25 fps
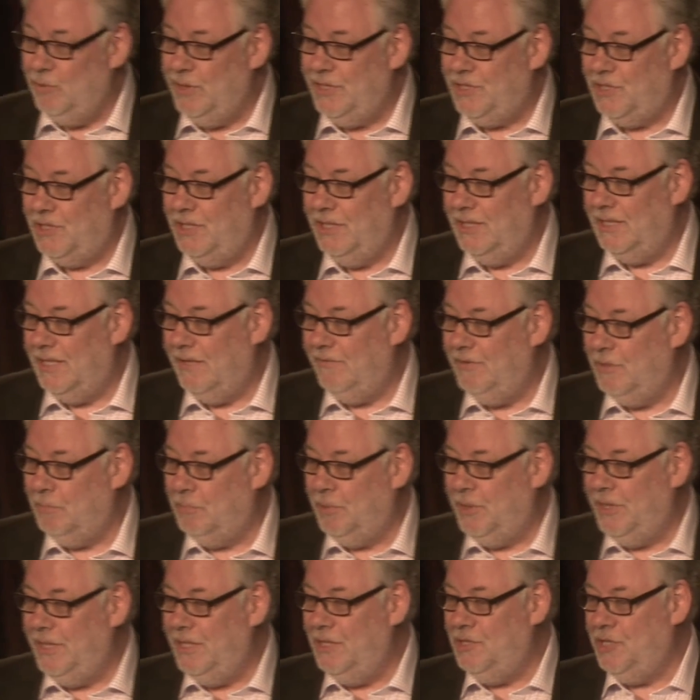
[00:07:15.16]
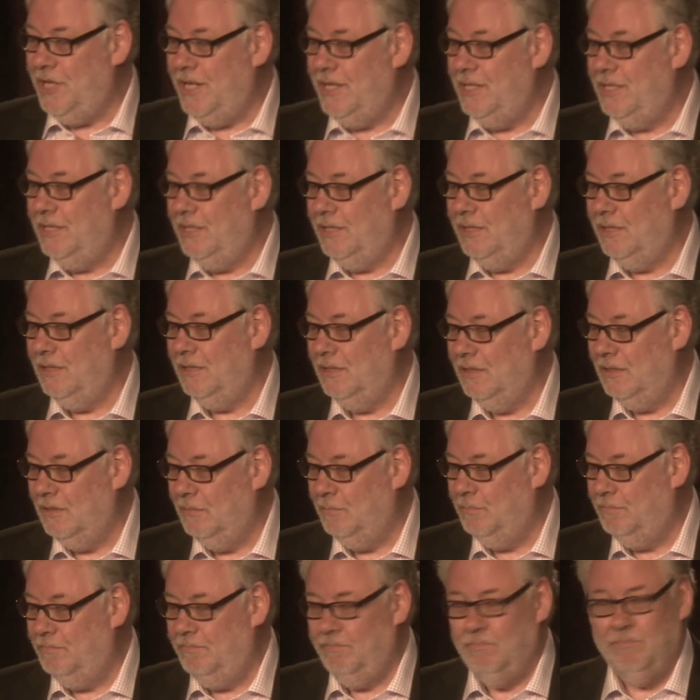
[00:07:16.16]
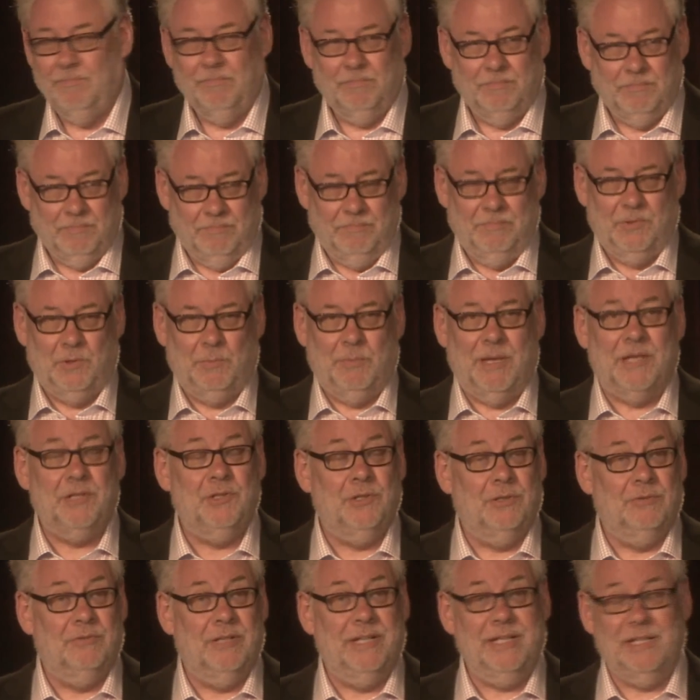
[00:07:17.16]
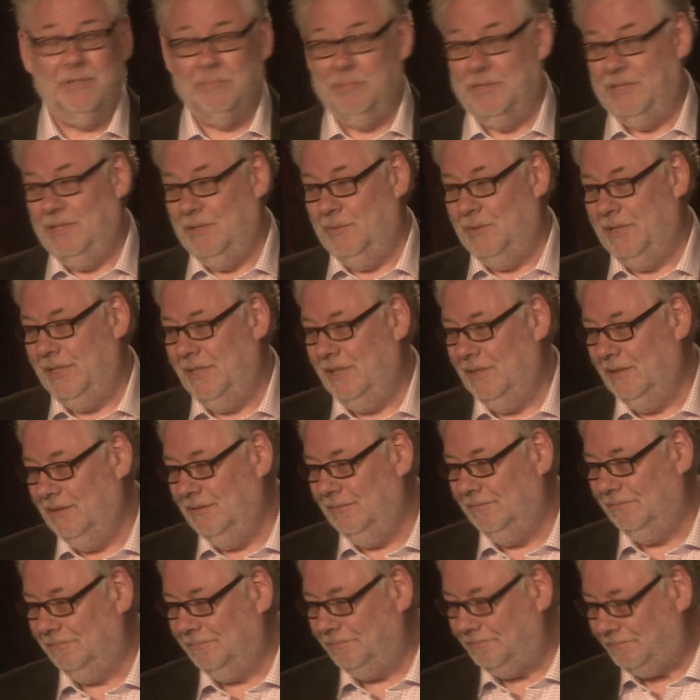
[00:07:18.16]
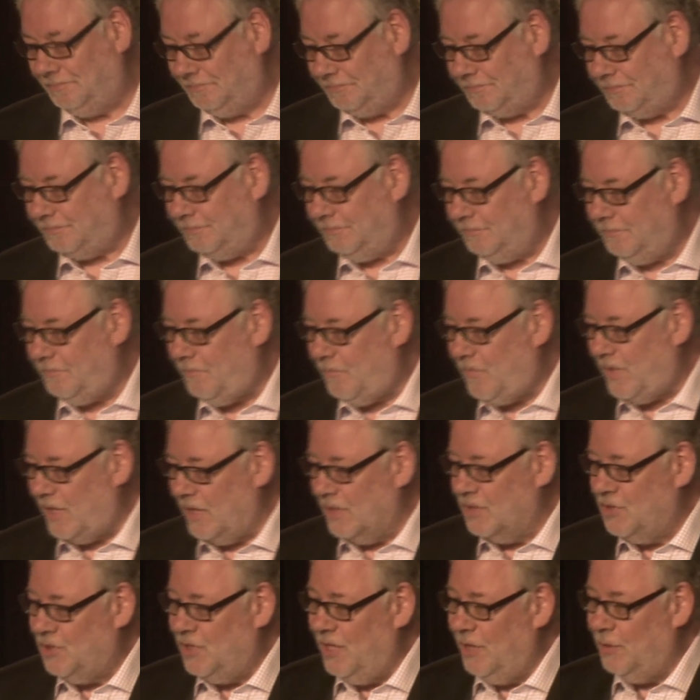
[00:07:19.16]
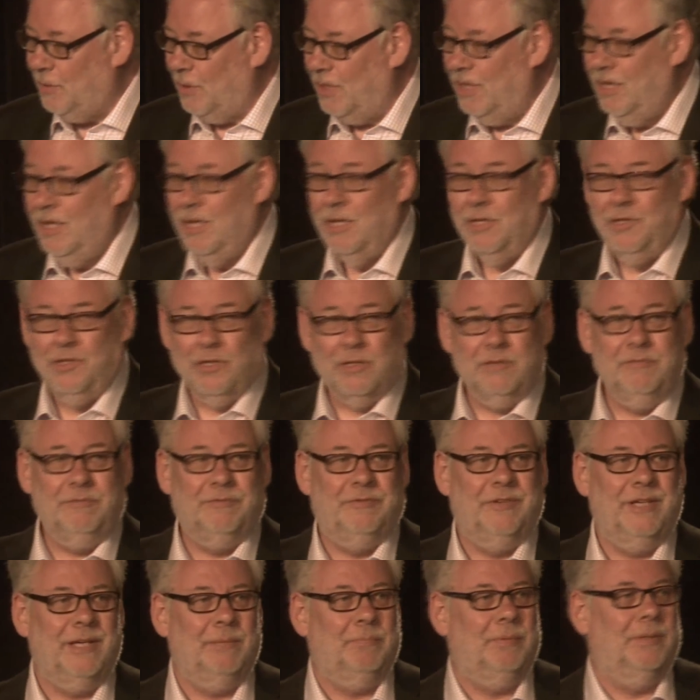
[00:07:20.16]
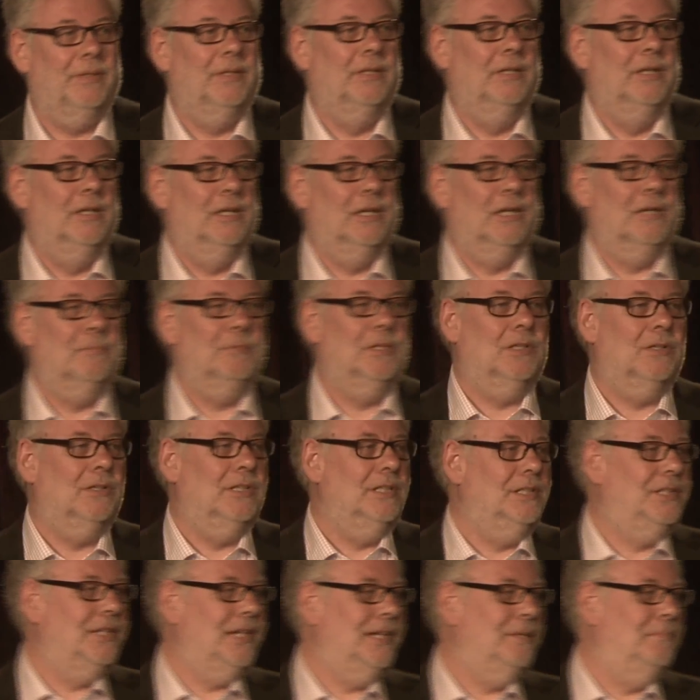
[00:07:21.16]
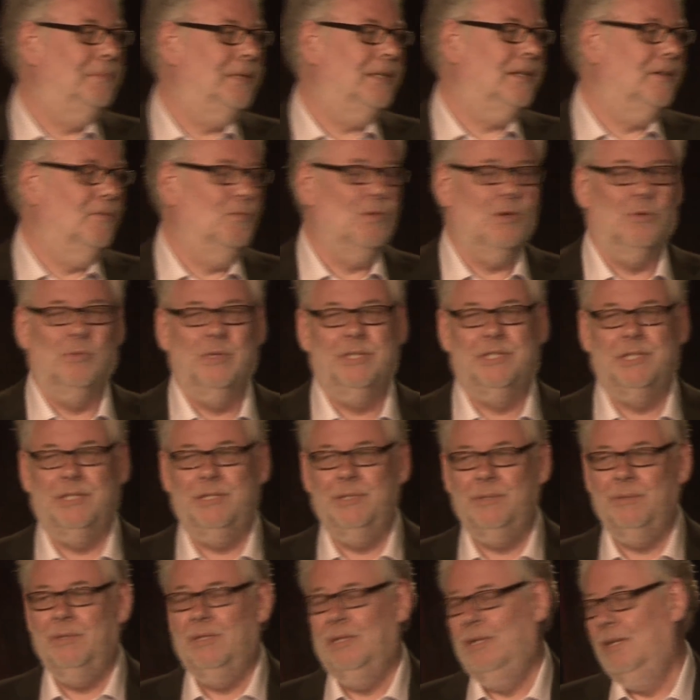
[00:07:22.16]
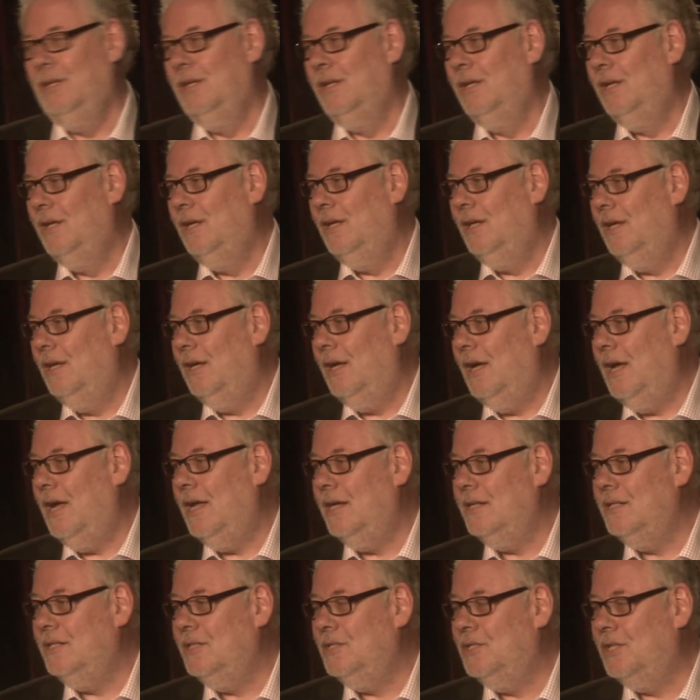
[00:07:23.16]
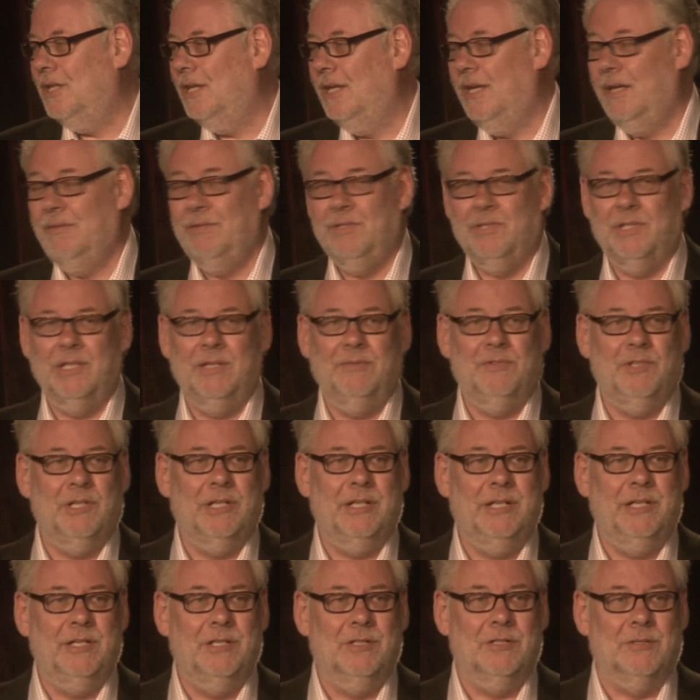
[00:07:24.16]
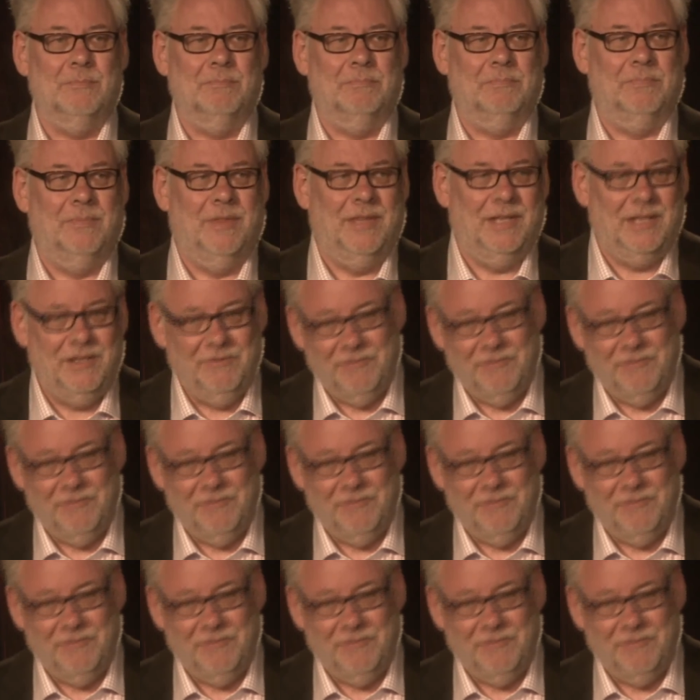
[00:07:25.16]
we still have the pre-agenda special rate, by the way. So, join FIPP, come along and take part in what we do, and have a safe journey home. Thank